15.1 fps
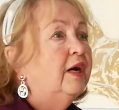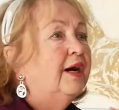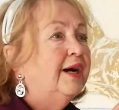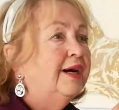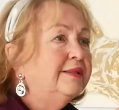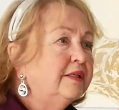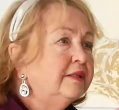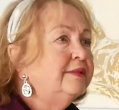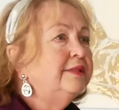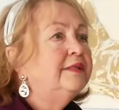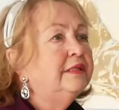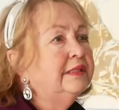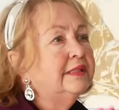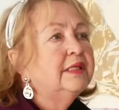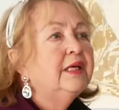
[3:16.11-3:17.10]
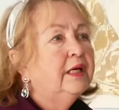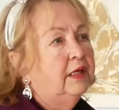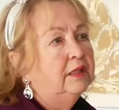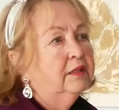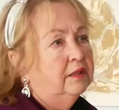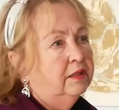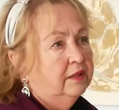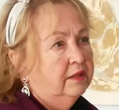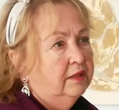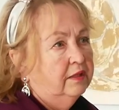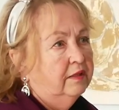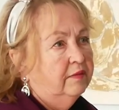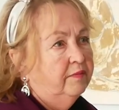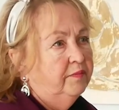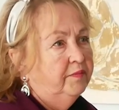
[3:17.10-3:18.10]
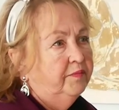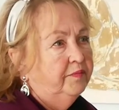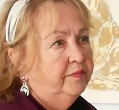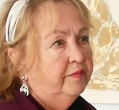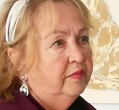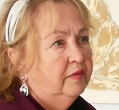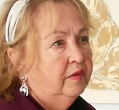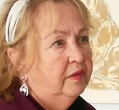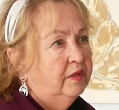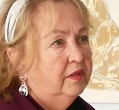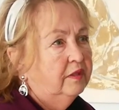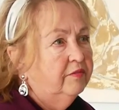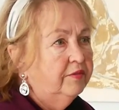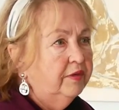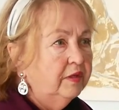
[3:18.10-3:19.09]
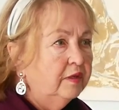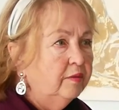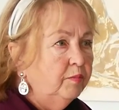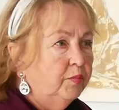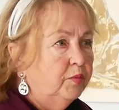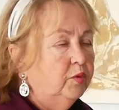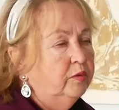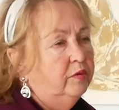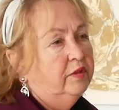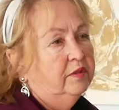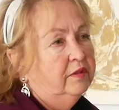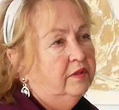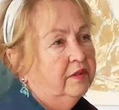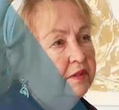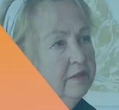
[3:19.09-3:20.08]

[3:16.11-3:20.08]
other things secondary. It's very important.